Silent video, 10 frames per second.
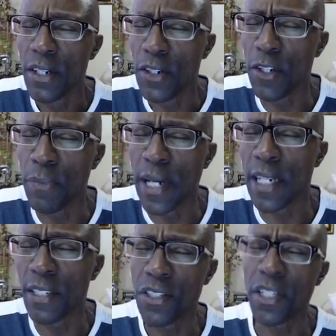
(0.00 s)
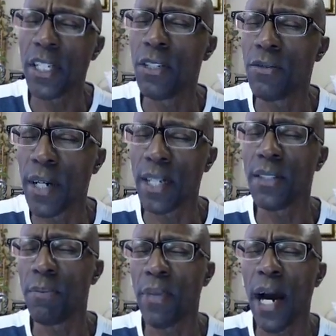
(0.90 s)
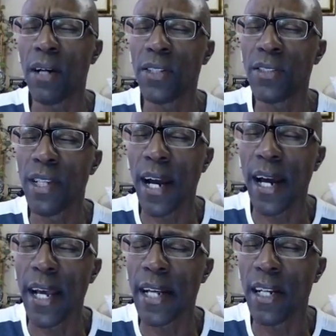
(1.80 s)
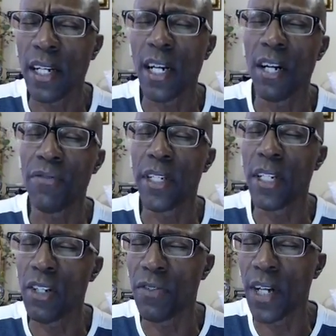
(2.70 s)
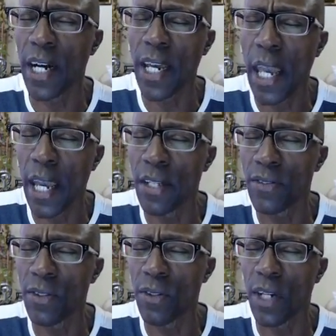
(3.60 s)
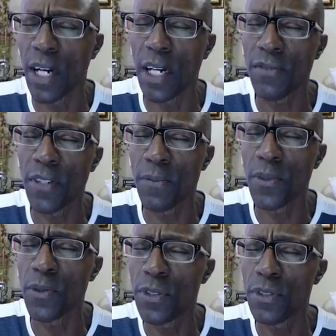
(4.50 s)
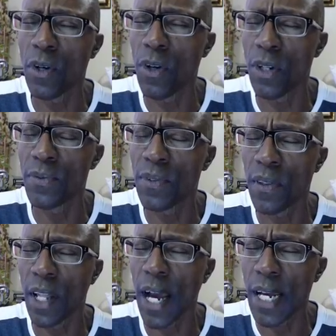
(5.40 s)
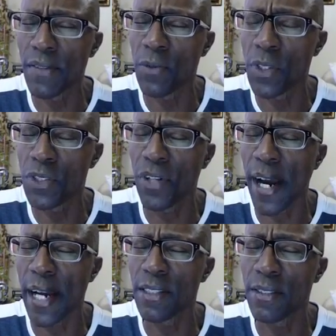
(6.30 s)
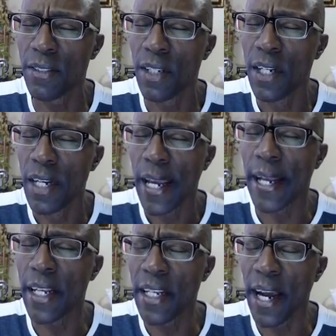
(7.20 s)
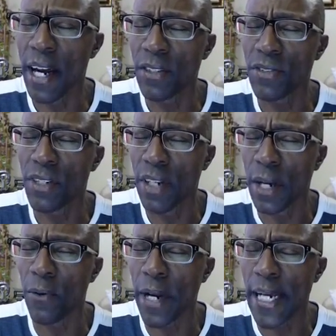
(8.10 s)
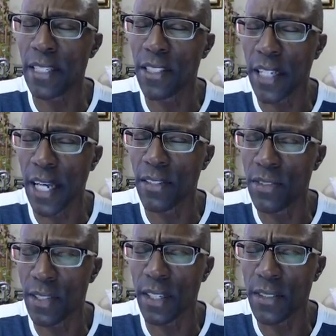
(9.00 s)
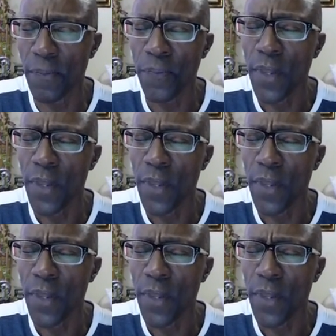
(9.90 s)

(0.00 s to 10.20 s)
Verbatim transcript: You've been a shield round about us, God, and a covering over our heads, oh God, from the storms of life that will try to encounter and rage against us.